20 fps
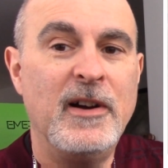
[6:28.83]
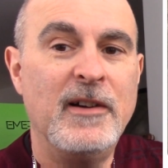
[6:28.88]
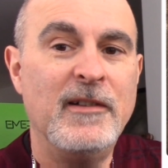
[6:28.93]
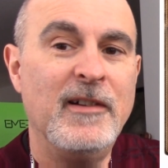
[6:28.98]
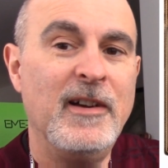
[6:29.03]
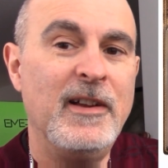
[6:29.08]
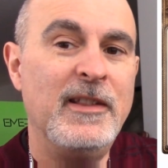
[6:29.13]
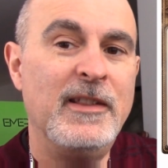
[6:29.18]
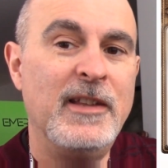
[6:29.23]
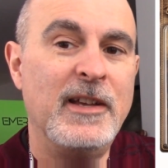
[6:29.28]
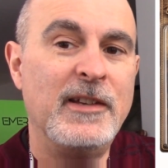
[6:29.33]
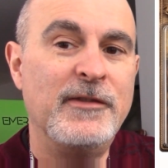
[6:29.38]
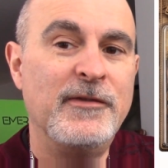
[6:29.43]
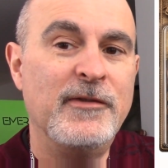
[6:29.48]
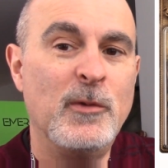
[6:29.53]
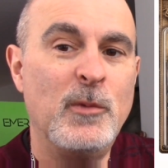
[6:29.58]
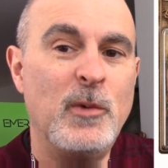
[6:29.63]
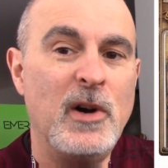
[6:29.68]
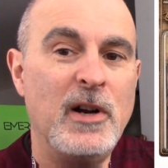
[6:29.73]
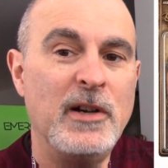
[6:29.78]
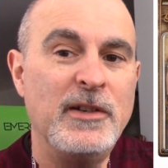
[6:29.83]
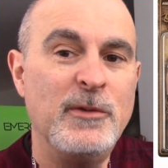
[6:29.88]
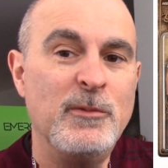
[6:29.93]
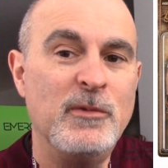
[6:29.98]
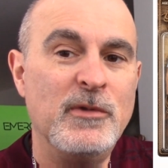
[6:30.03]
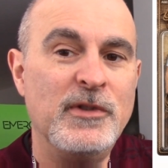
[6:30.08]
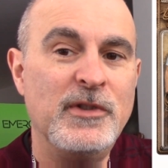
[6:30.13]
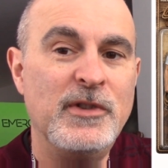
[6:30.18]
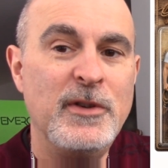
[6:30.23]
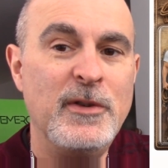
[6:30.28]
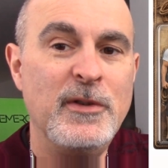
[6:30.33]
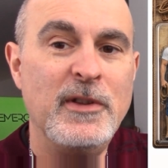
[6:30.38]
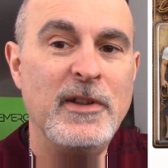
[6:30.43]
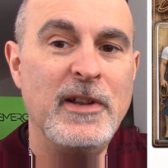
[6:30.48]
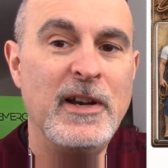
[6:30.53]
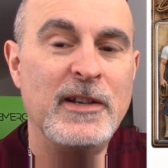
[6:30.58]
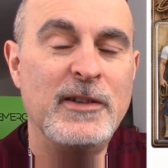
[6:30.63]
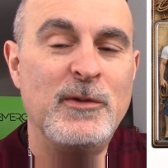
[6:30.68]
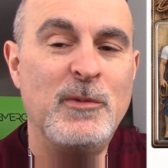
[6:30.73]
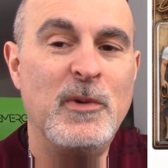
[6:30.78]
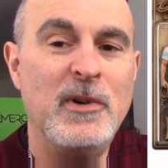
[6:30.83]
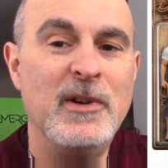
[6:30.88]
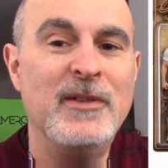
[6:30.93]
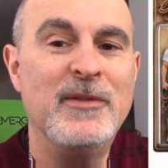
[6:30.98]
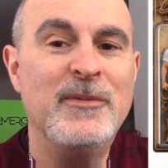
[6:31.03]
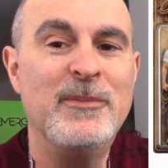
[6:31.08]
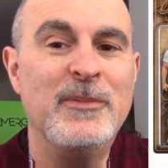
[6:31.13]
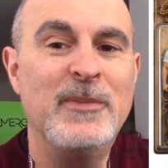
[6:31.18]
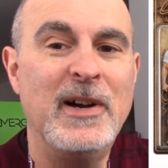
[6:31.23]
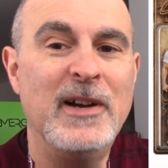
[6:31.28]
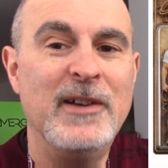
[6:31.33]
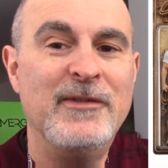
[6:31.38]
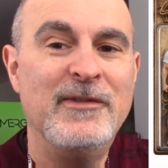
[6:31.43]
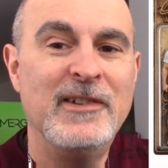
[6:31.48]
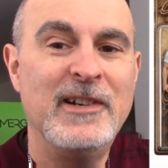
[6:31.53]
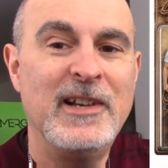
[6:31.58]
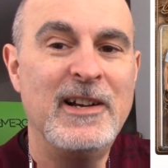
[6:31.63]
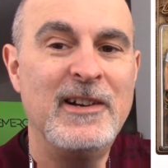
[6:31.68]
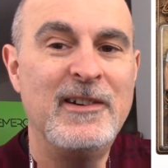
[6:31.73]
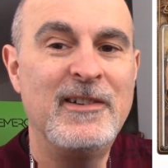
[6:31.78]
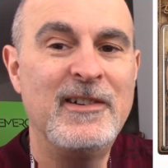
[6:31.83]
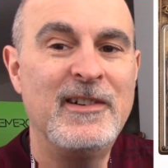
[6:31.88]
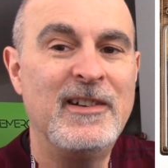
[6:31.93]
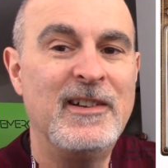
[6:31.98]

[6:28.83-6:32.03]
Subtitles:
Alright, thanks for watching. We'll see you in the next one. Bye for now.